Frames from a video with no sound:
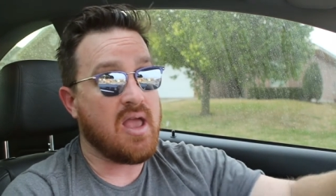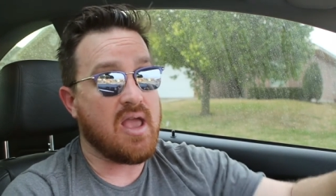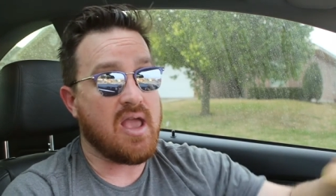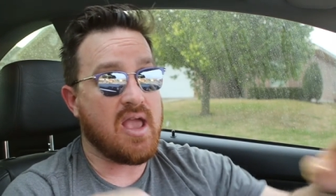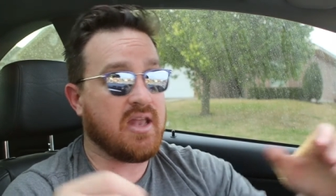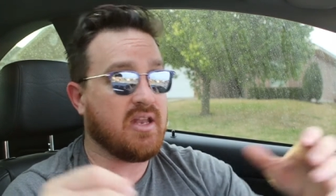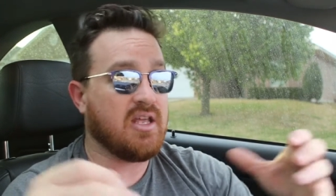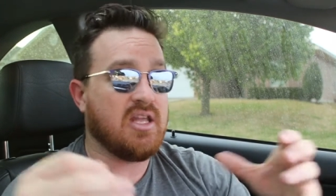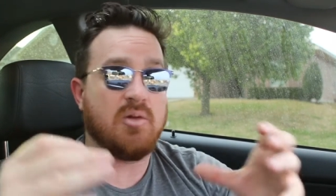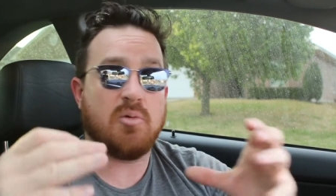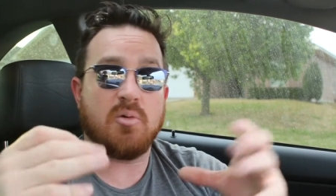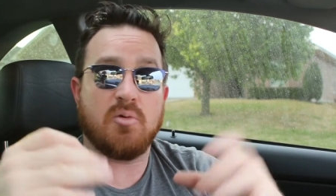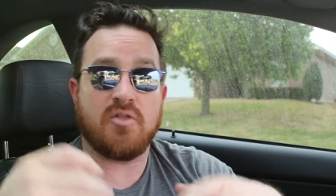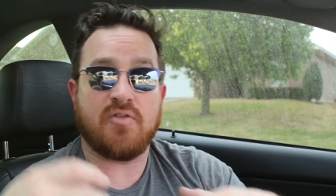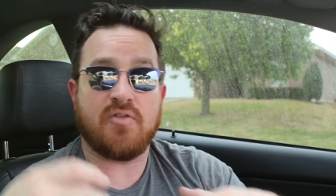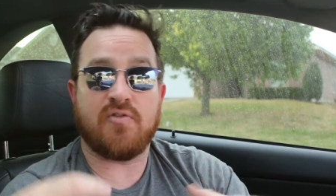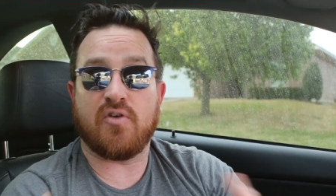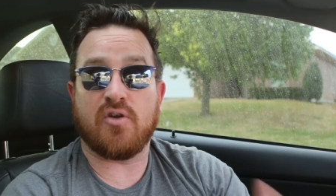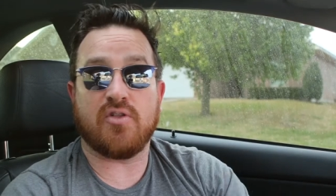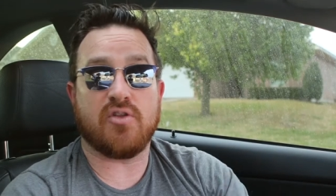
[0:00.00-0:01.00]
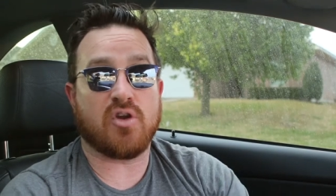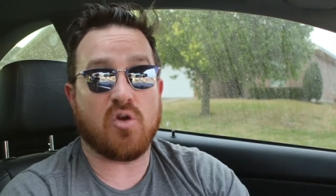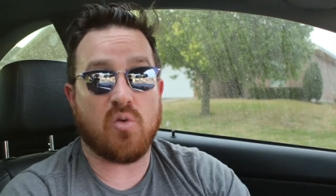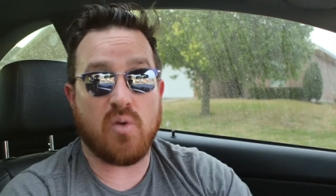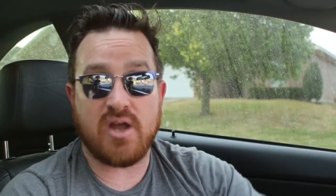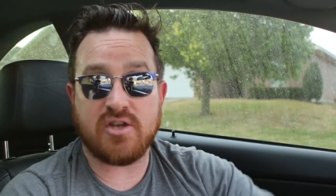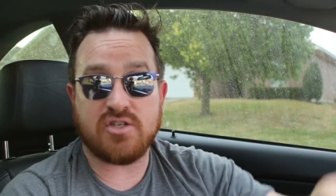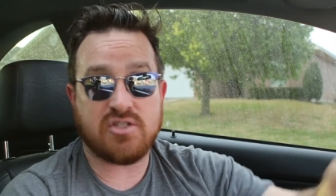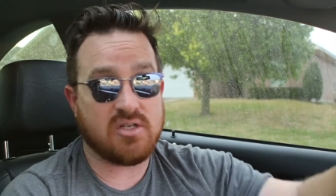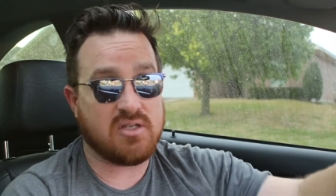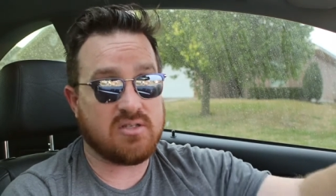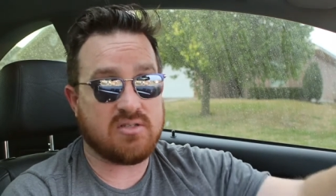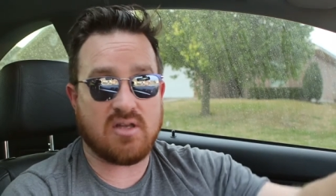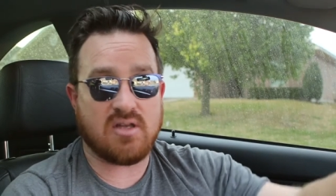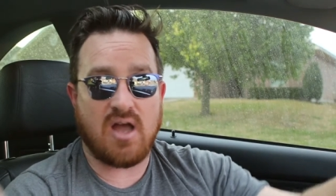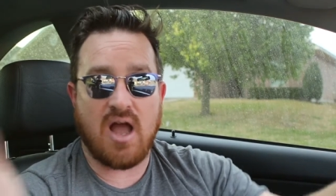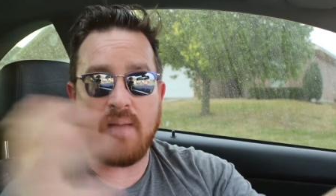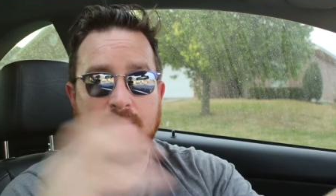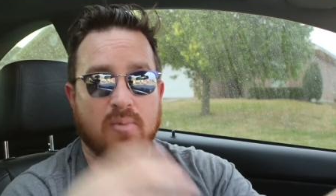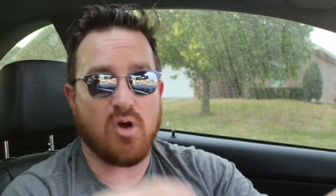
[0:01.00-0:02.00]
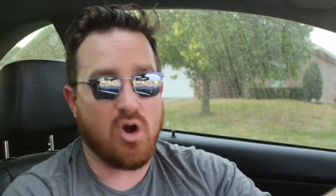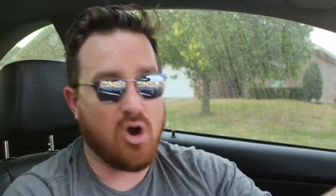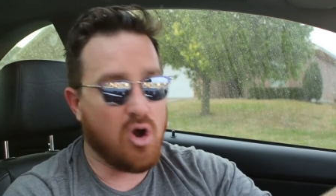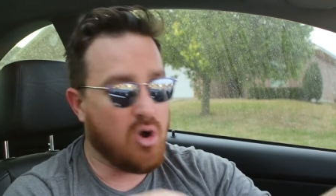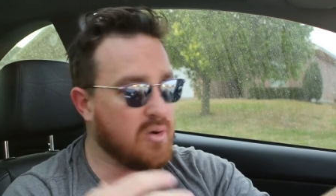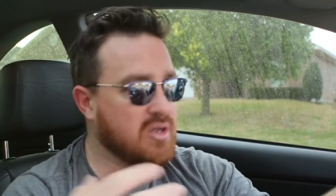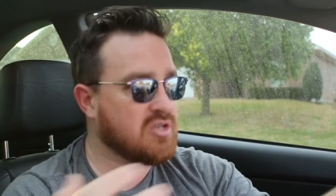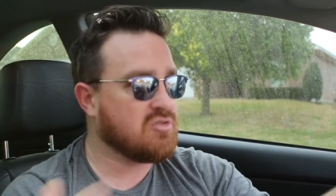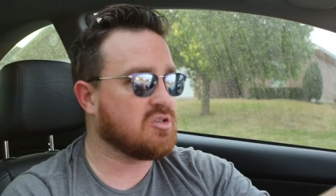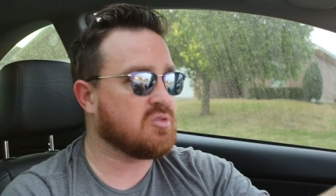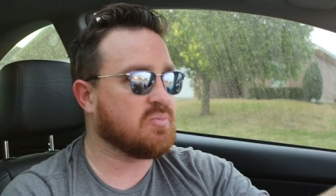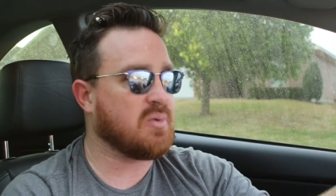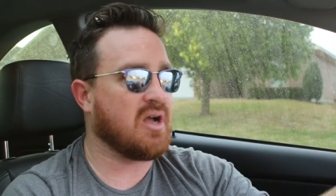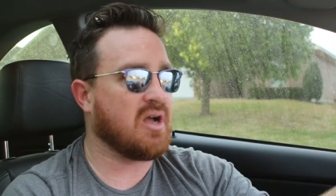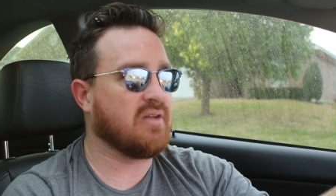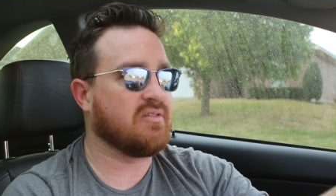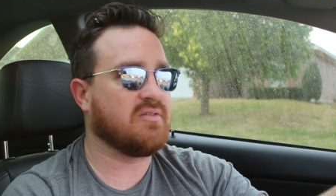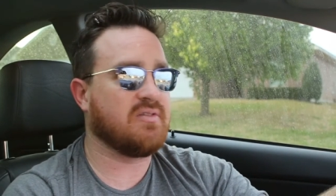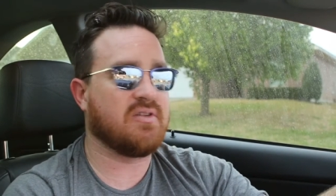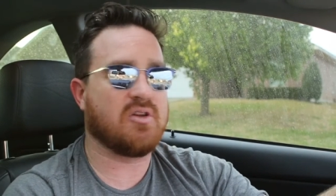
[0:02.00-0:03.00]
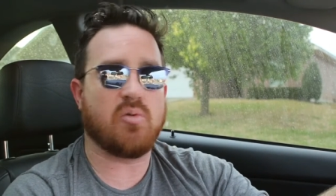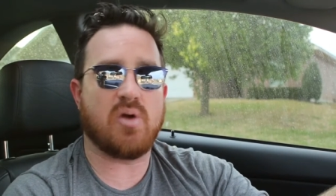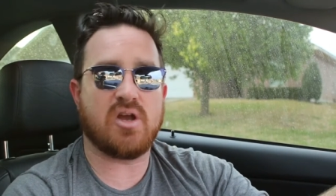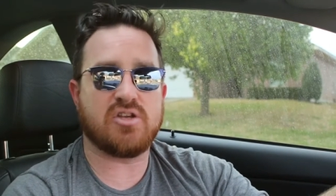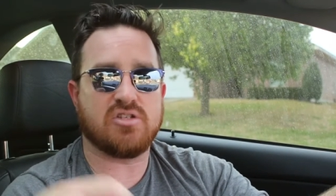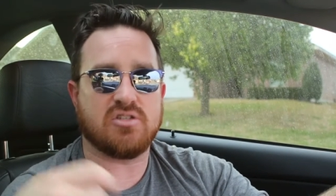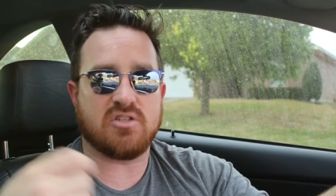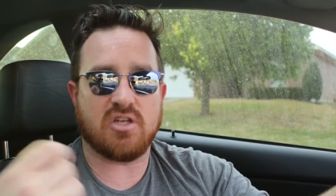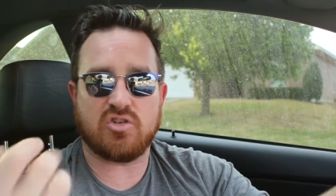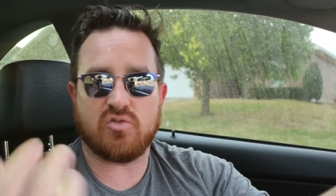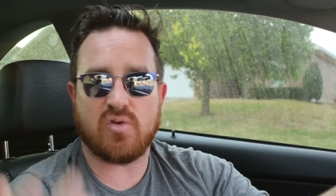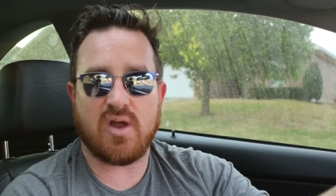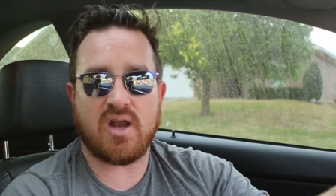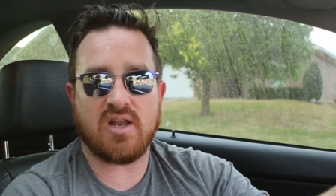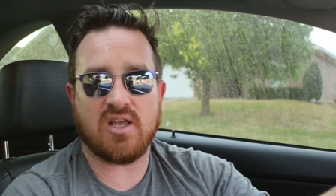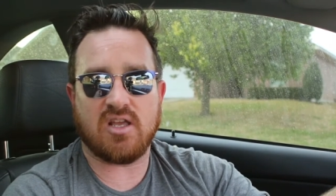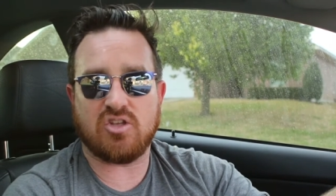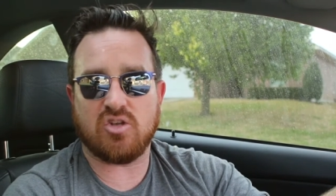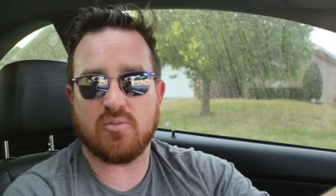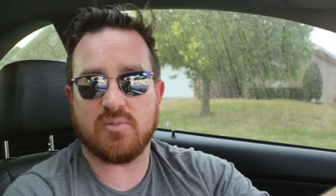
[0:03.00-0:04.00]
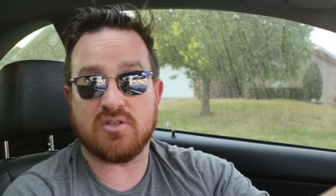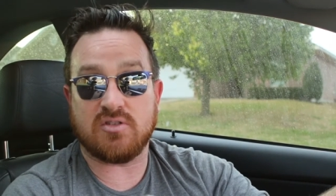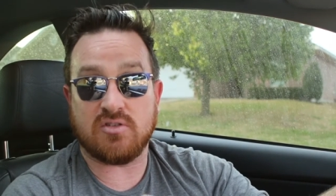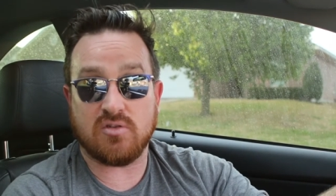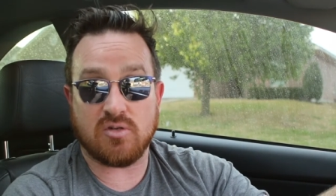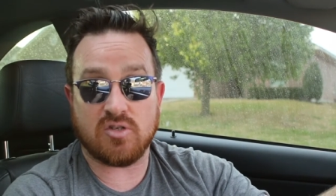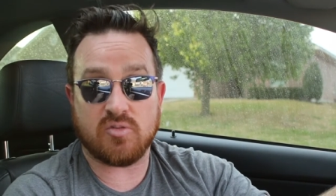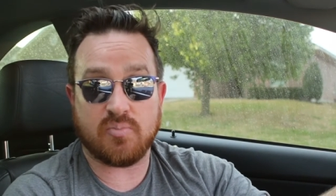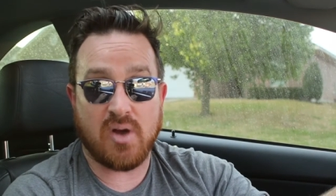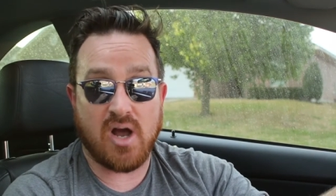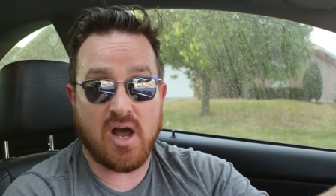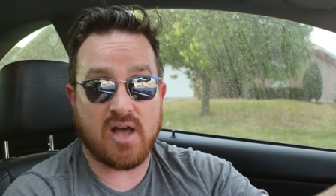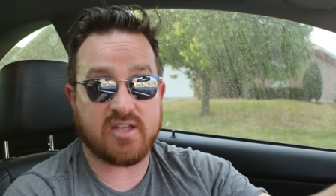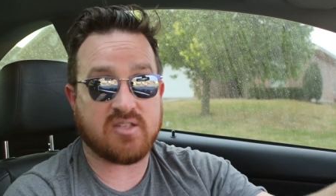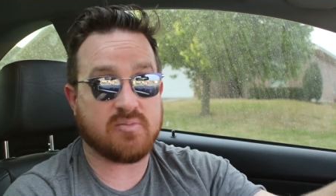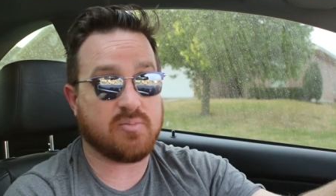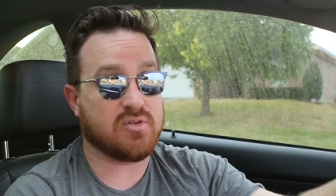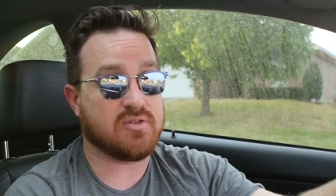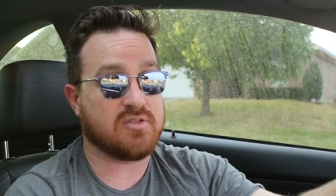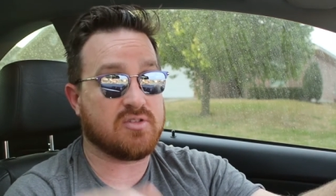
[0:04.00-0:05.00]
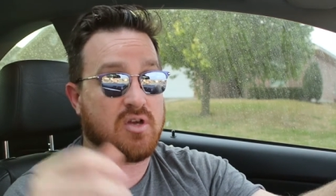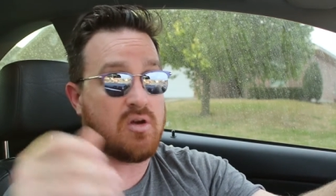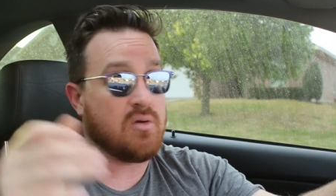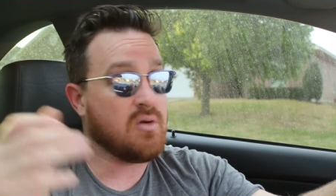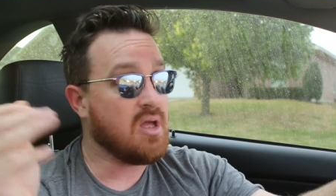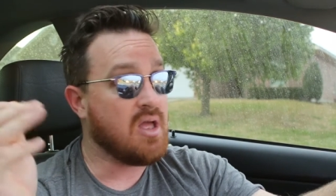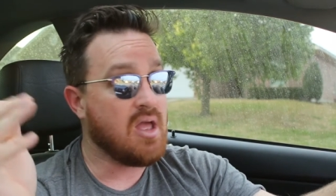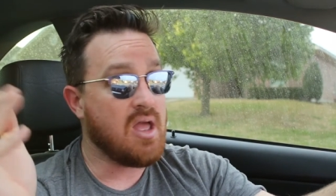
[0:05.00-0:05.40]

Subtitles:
And anyone with further questions, I'm always responsive to questions. I try to get to them as soon as possible, so